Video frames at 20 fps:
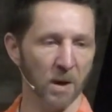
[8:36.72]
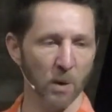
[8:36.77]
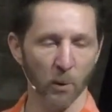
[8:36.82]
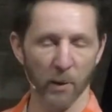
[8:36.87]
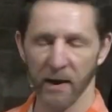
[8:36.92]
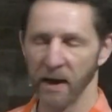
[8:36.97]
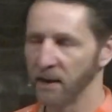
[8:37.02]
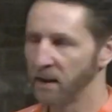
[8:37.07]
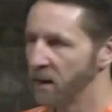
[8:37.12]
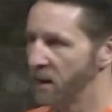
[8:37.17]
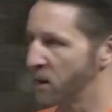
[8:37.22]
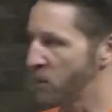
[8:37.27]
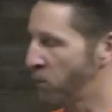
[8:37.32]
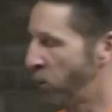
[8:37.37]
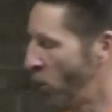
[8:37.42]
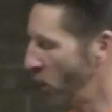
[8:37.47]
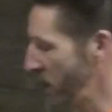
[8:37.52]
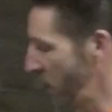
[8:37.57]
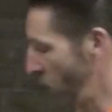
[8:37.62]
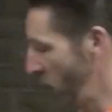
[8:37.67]
We get to this
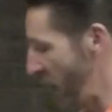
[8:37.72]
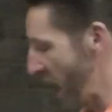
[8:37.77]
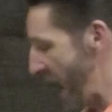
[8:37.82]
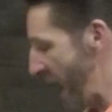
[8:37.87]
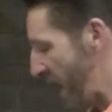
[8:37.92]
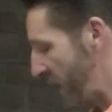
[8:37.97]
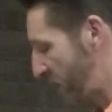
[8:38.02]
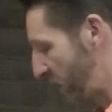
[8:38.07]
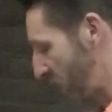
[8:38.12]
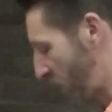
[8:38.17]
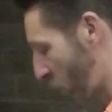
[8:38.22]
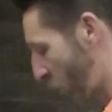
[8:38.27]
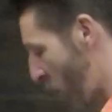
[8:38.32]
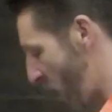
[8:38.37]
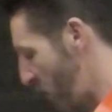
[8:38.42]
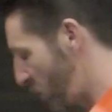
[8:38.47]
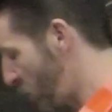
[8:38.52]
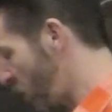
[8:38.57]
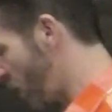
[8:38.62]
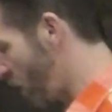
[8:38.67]
point and we ask this
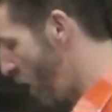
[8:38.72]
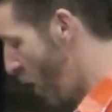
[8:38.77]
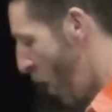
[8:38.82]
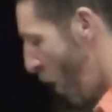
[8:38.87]
question,